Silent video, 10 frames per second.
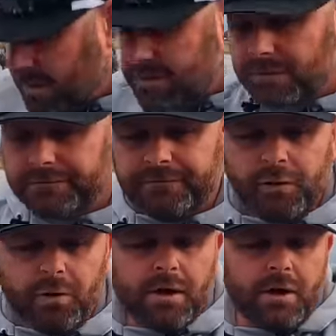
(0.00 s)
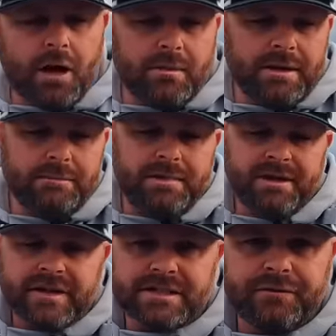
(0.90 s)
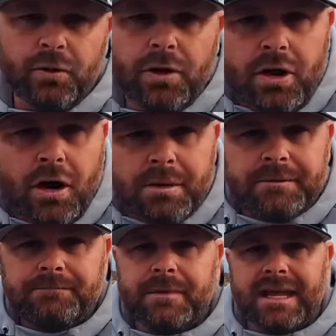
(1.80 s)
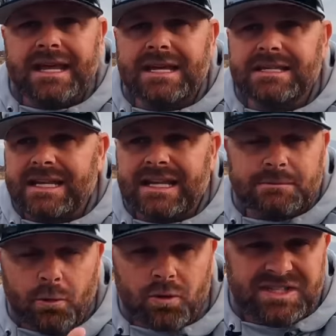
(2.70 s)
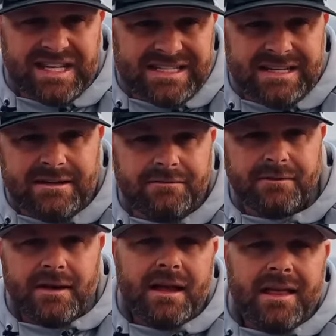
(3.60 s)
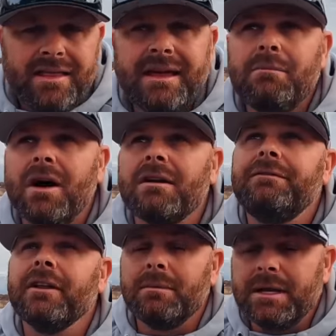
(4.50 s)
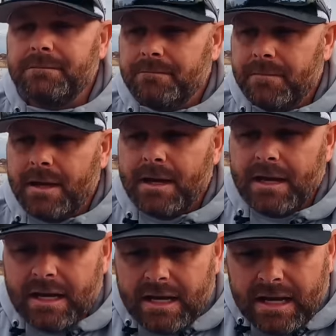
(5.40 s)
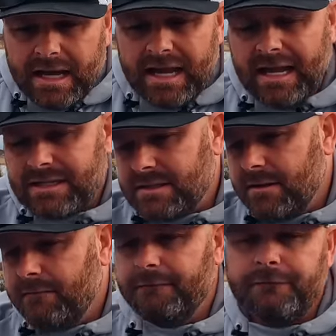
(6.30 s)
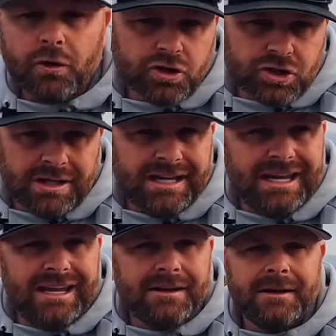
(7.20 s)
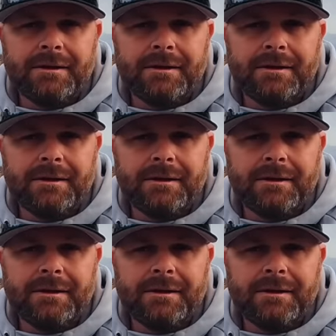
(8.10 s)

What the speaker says: So fluorocarbon, the benefits of fluorocarbon is it's more sensitive than monofilament. It's virtually